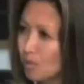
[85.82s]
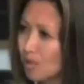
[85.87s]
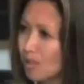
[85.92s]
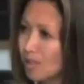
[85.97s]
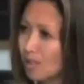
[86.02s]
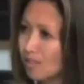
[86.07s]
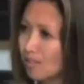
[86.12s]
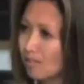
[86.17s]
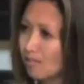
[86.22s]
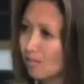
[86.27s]
you put
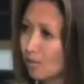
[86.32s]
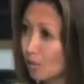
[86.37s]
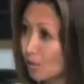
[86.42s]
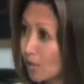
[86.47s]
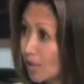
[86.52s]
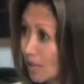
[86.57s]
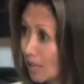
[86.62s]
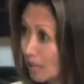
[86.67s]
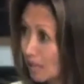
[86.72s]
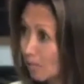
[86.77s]
in
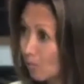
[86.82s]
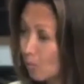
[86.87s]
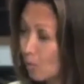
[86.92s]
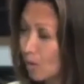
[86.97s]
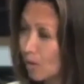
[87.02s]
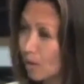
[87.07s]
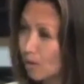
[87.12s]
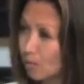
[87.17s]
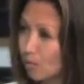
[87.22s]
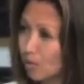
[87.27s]
for the
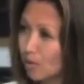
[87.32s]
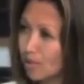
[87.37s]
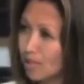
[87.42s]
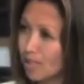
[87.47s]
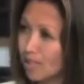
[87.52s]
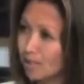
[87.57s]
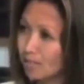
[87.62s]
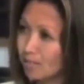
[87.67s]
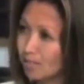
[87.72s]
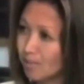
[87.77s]
working
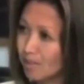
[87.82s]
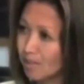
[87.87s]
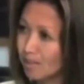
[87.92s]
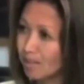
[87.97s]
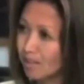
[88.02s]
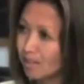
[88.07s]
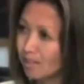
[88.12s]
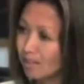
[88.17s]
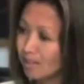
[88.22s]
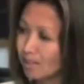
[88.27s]
prototype,
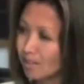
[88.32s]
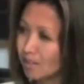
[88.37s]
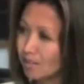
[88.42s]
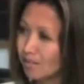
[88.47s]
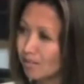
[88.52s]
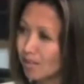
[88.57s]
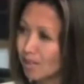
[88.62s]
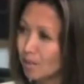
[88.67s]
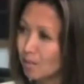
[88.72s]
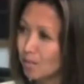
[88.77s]
an
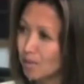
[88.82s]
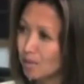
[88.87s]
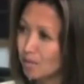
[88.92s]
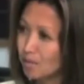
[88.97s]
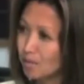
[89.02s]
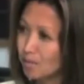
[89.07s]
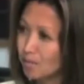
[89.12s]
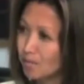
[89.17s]
initial investment?